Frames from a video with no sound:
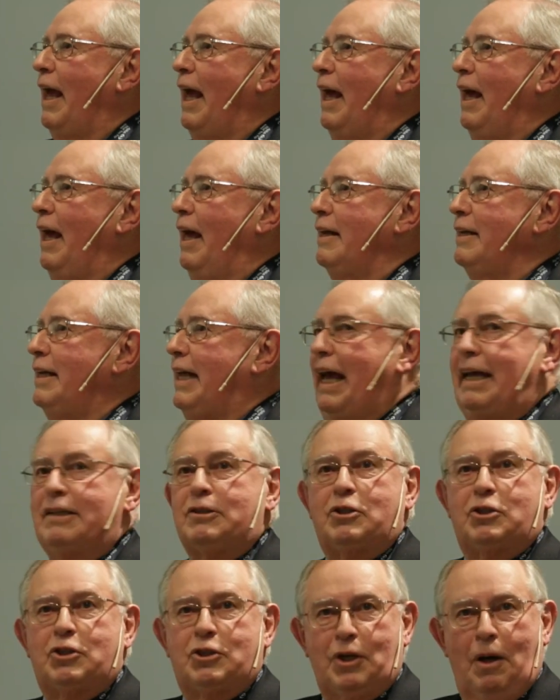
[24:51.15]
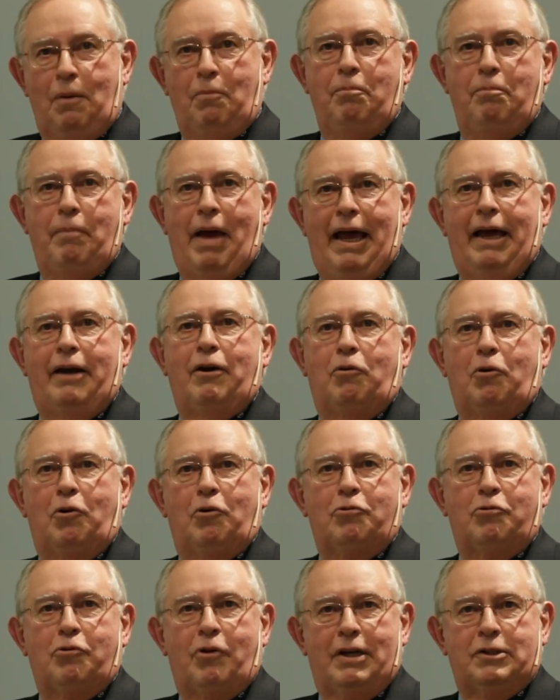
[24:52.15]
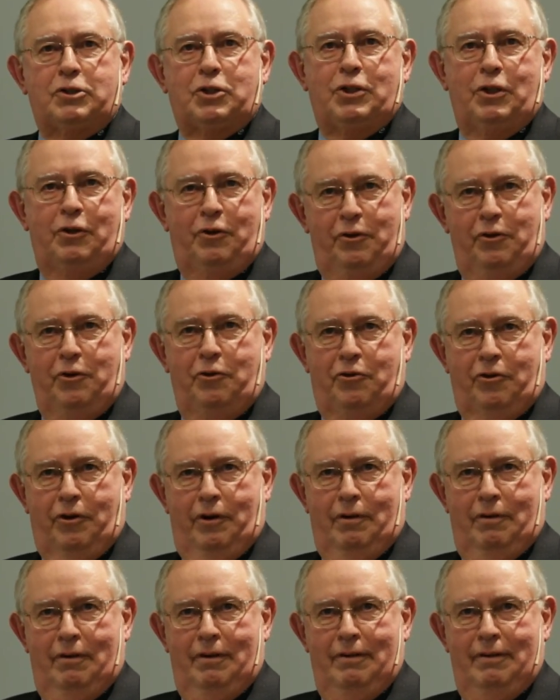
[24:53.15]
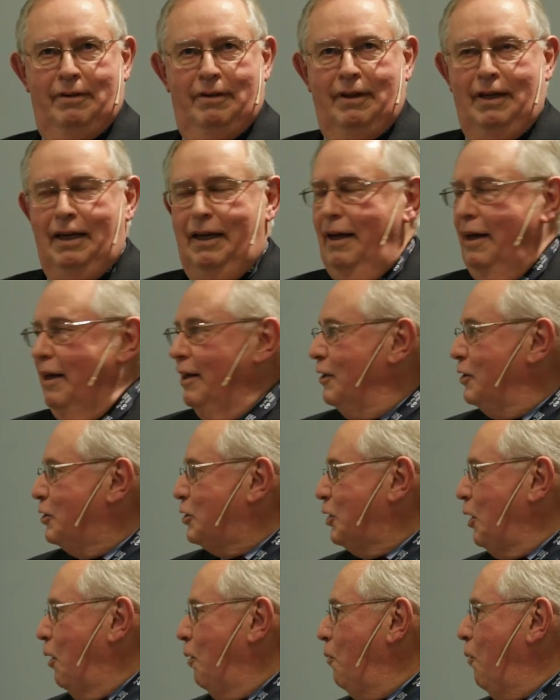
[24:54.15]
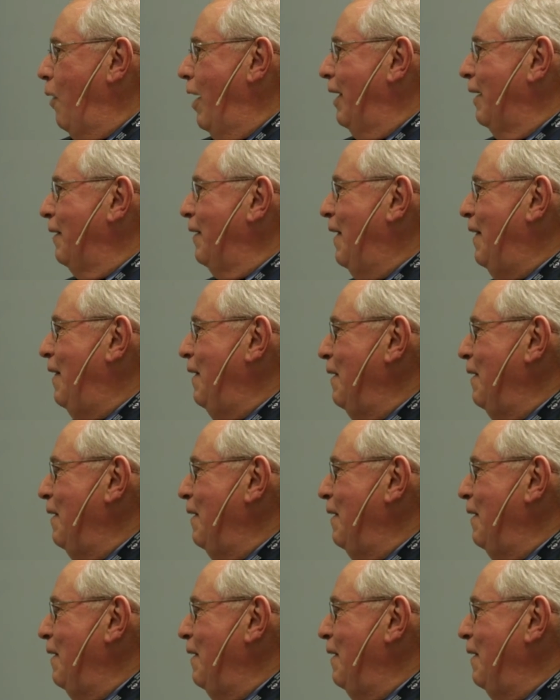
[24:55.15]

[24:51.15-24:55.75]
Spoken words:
and get some manner of restitution. So when